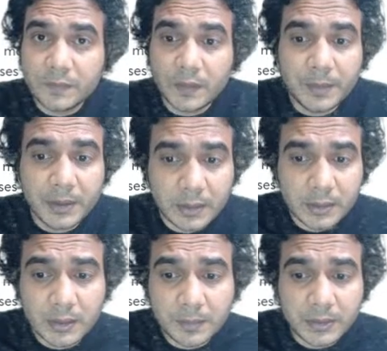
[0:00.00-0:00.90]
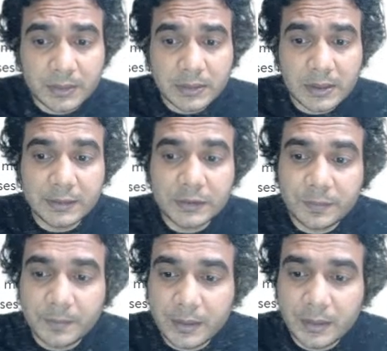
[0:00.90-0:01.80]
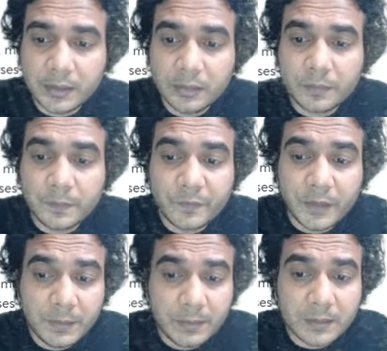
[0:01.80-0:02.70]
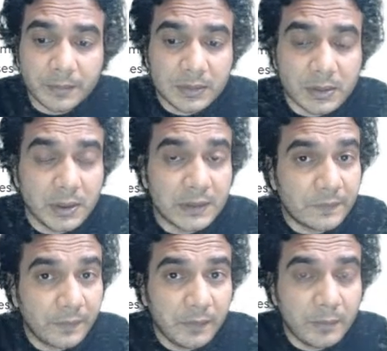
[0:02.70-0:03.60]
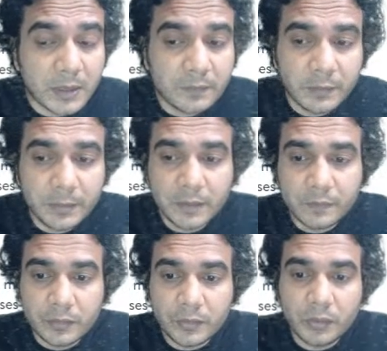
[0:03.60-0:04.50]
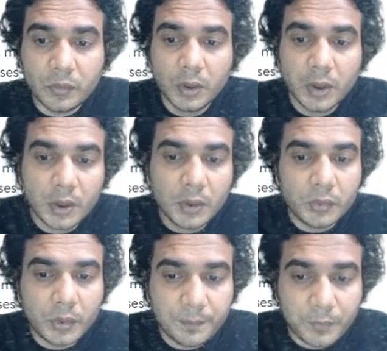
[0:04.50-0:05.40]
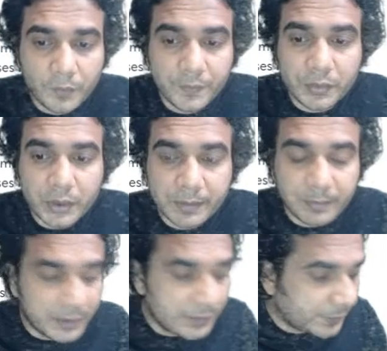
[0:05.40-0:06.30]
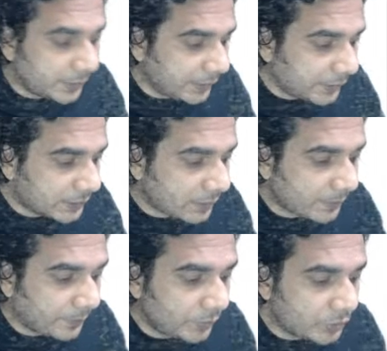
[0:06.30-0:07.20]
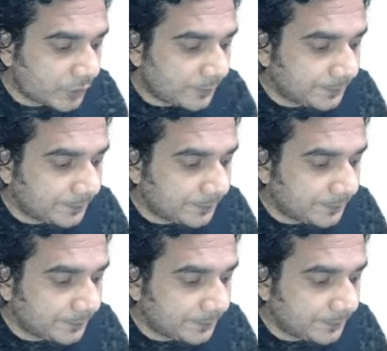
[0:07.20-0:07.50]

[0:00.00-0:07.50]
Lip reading: will be done in a personalized manner. Your personalized feedback will be given to you to improve your time management and exam approach.